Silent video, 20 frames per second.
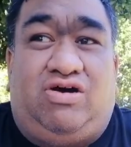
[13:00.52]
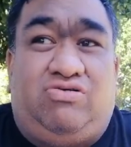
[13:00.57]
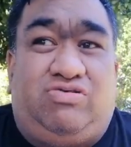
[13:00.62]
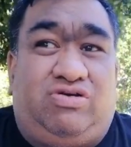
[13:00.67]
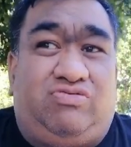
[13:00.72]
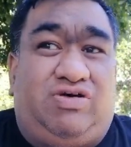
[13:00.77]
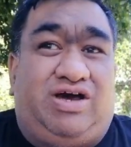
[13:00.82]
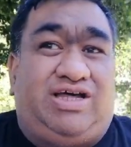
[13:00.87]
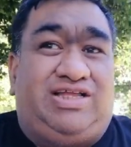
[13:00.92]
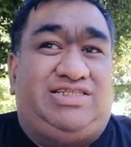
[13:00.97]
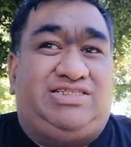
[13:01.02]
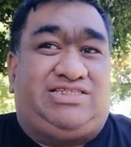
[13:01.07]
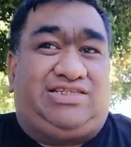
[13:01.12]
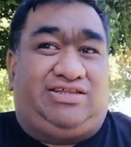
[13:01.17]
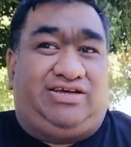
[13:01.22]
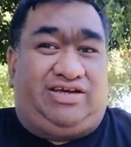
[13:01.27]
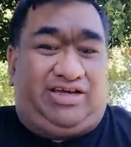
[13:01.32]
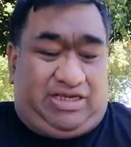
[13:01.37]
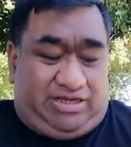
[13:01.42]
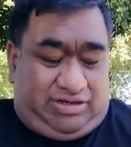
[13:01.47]
older ones
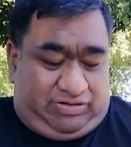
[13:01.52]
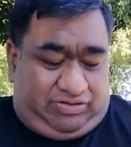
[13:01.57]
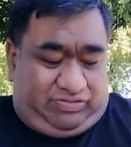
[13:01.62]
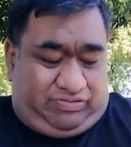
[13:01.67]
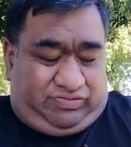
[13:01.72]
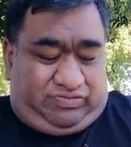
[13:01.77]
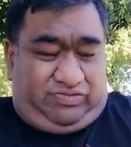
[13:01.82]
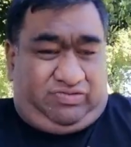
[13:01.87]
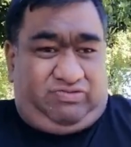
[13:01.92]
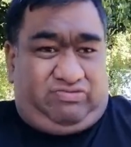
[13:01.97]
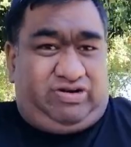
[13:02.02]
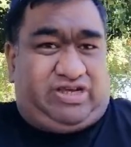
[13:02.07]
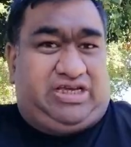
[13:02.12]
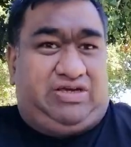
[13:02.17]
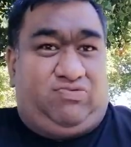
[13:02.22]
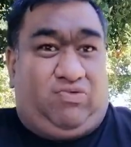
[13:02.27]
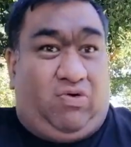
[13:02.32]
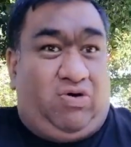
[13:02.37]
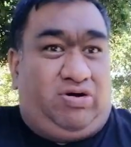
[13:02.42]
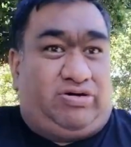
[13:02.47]
like
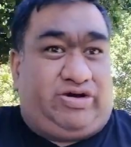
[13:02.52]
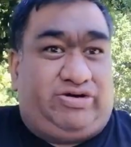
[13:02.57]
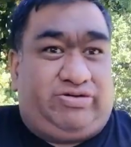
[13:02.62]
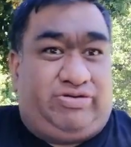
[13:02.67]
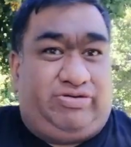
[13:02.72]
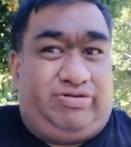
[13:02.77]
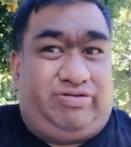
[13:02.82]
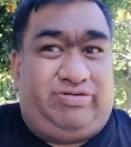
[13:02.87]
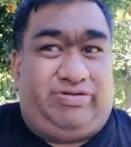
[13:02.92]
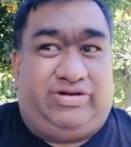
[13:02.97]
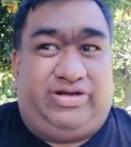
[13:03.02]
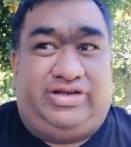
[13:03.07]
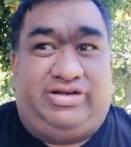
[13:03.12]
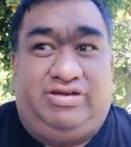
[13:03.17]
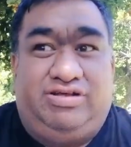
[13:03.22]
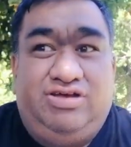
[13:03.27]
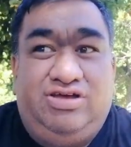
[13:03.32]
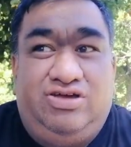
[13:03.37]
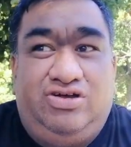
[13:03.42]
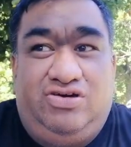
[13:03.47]
Ricky Walker
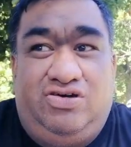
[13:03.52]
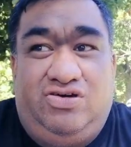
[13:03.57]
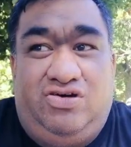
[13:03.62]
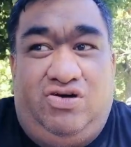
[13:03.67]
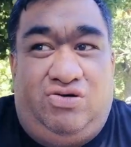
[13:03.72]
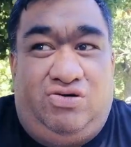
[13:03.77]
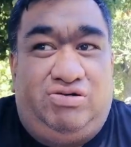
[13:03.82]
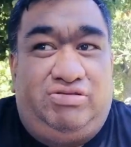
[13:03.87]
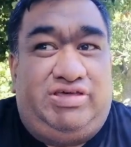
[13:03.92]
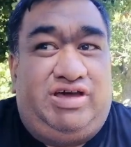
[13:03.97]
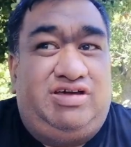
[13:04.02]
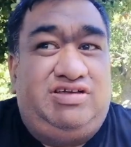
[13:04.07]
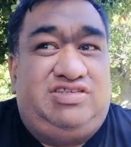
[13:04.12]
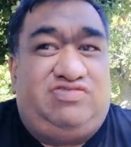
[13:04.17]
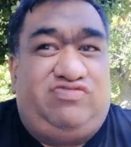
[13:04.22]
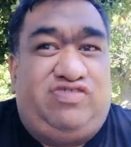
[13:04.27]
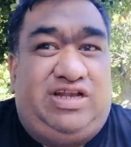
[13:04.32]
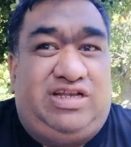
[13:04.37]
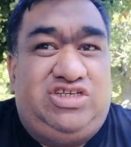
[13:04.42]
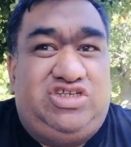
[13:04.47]
and all those
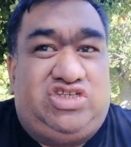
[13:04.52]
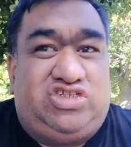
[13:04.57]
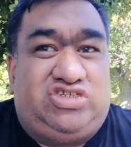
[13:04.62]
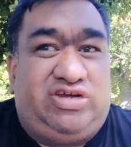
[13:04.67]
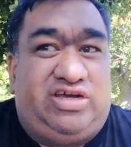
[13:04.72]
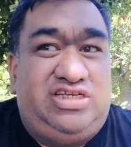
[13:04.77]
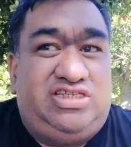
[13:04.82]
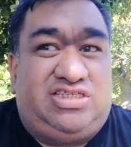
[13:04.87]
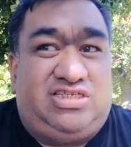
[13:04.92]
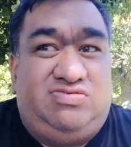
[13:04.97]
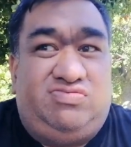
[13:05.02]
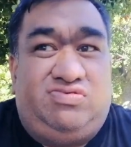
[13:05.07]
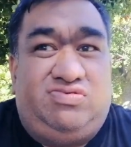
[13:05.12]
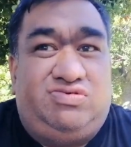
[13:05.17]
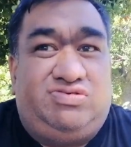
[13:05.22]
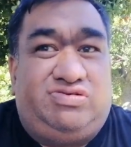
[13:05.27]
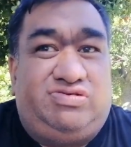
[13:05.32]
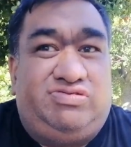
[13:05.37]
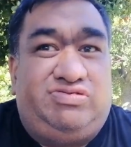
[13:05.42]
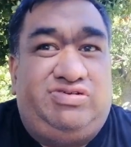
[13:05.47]
fellas, Tracy
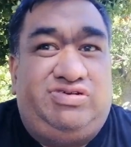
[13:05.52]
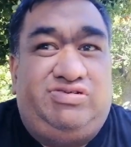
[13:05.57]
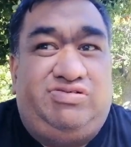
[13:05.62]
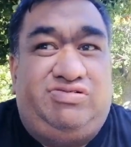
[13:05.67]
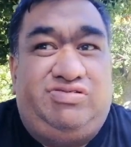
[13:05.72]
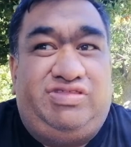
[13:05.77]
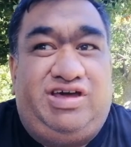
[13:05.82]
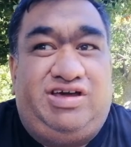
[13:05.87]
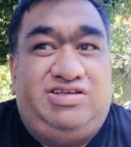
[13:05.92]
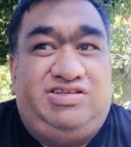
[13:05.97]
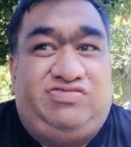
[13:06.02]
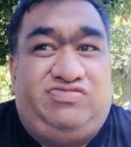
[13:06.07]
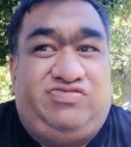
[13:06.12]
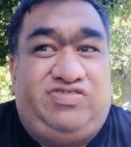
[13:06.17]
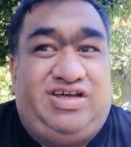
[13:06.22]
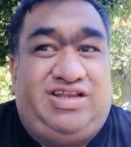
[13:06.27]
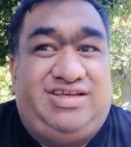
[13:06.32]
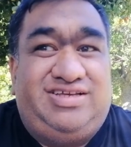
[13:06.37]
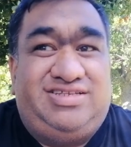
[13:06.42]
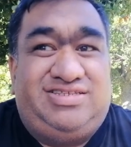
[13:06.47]
Walker and all those
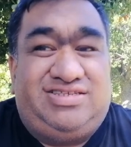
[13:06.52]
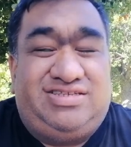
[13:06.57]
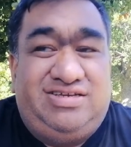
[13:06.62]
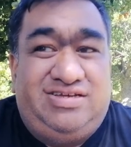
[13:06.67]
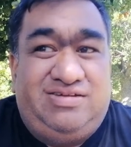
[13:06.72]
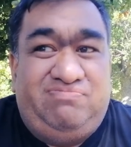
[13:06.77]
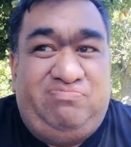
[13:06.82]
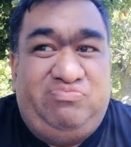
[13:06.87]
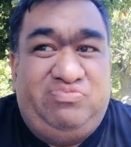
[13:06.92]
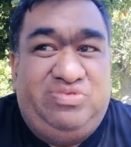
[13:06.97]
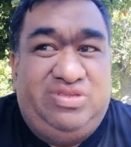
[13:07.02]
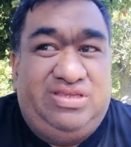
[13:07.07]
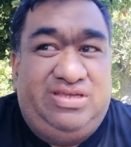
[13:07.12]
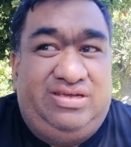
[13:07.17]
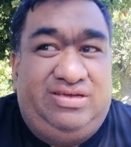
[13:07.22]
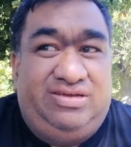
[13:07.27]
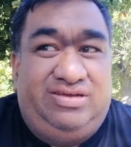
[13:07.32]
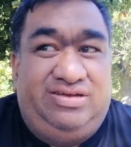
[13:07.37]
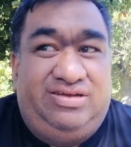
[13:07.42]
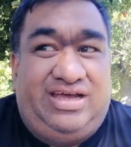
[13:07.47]
fellas,
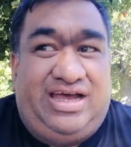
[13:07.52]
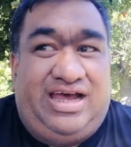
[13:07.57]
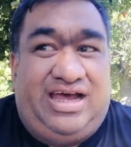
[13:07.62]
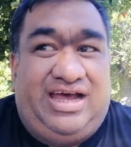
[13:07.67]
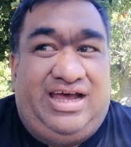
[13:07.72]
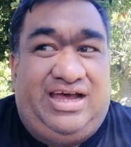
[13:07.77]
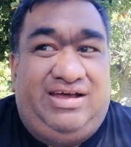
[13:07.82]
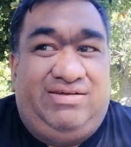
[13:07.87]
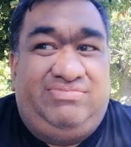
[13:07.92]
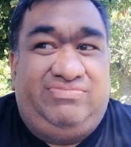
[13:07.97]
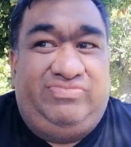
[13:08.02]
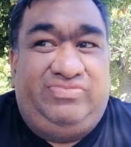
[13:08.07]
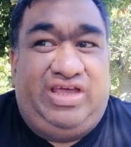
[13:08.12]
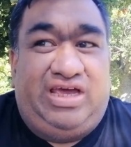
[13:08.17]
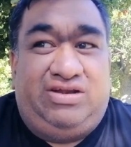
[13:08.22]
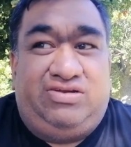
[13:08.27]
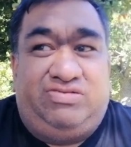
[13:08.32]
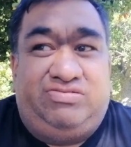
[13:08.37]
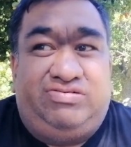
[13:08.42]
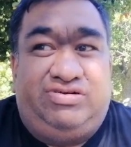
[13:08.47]

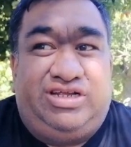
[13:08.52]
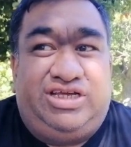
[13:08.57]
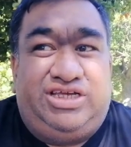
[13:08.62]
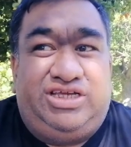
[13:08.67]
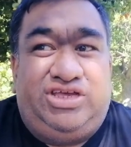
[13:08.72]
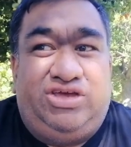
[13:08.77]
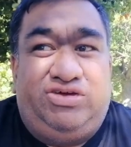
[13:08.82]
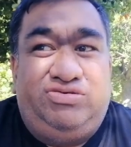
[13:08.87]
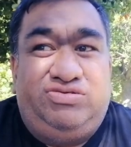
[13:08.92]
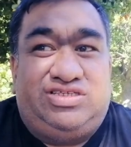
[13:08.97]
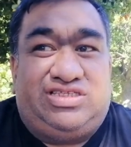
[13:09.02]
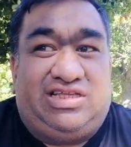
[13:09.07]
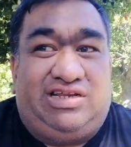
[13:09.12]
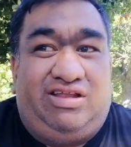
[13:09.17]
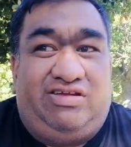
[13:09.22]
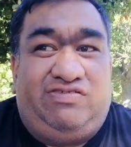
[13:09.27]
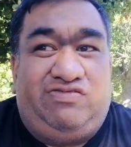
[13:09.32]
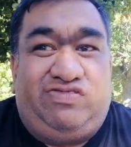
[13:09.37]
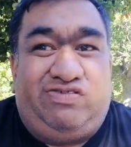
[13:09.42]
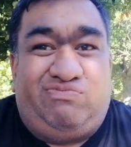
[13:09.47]
had already used a
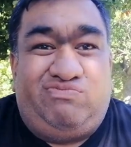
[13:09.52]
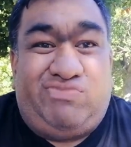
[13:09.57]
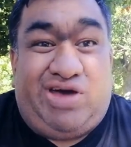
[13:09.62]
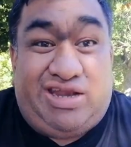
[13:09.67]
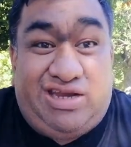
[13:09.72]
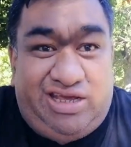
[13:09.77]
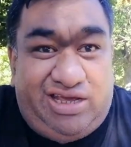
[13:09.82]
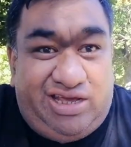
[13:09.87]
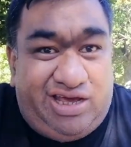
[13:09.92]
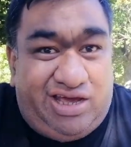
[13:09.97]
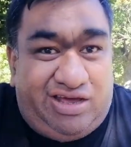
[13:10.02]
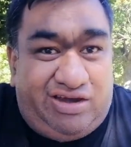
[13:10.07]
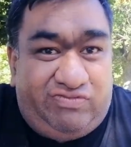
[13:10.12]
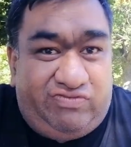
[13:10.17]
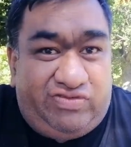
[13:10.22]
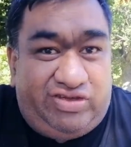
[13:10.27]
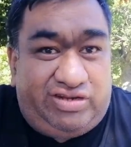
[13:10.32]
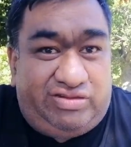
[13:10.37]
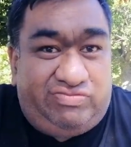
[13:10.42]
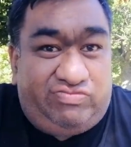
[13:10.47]
lot of the money out
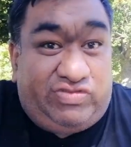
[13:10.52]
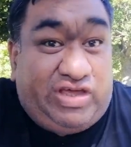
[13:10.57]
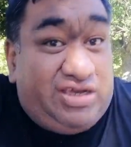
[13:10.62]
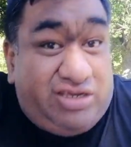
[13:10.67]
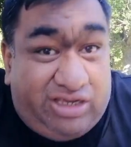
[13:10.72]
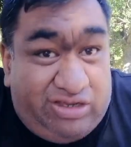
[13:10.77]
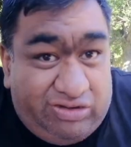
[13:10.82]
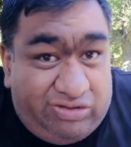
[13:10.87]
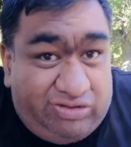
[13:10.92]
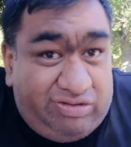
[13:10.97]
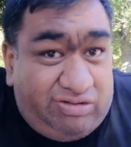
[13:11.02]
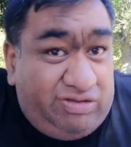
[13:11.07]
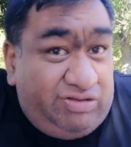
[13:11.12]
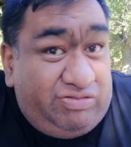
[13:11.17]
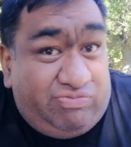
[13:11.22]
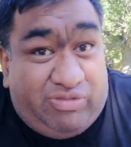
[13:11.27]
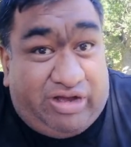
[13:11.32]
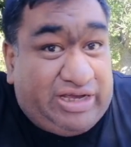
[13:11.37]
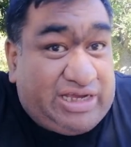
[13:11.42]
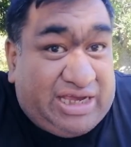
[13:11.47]
of it. Thank you,
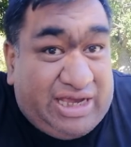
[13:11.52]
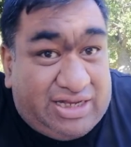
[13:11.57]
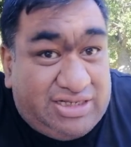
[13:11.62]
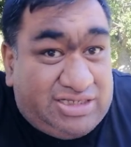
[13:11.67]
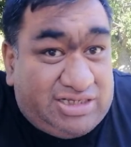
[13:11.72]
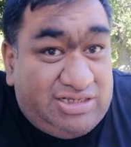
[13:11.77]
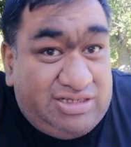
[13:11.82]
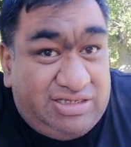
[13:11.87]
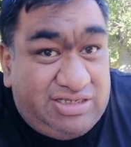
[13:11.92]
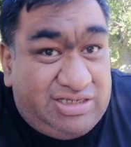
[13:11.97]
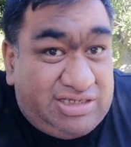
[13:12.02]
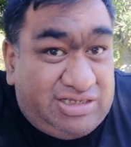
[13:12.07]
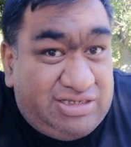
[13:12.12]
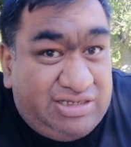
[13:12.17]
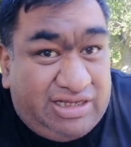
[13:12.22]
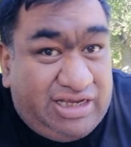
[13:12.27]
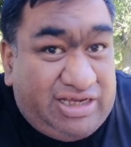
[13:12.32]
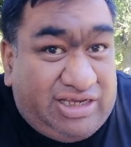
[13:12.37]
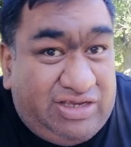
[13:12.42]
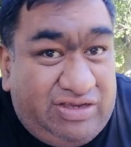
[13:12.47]
my cousins.
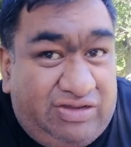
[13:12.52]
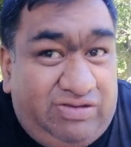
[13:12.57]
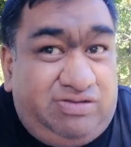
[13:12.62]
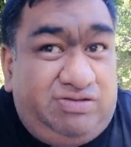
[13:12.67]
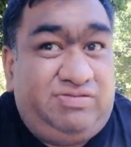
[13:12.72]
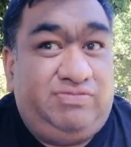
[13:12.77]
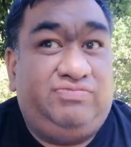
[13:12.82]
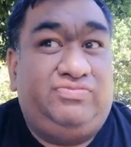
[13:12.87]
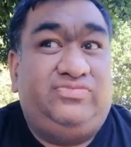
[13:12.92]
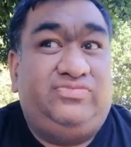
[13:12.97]
Thank you.